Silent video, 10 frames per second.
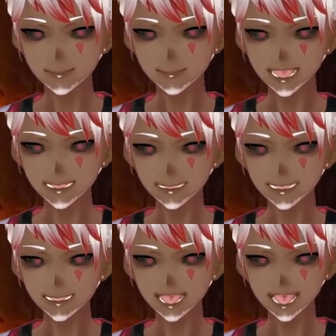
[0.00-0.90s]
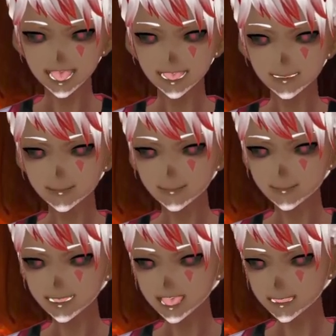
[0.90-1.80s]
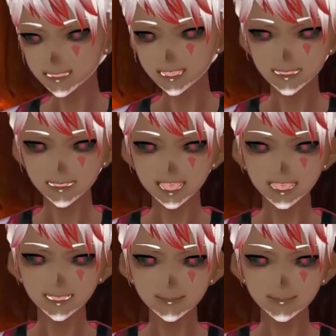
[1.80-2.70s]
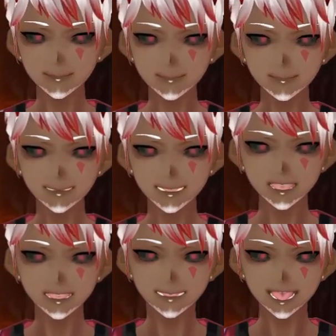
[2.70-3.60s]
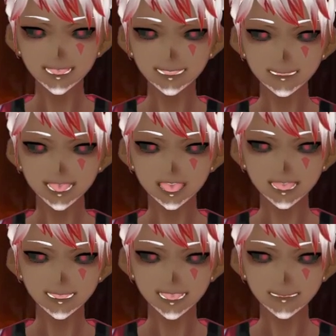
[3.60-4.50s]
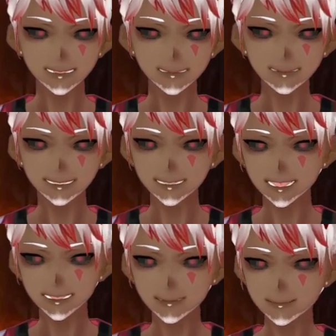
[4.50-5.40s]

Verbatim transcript: Like I said, I don't remember. I'm 24 now. This happened when I was like six or seven.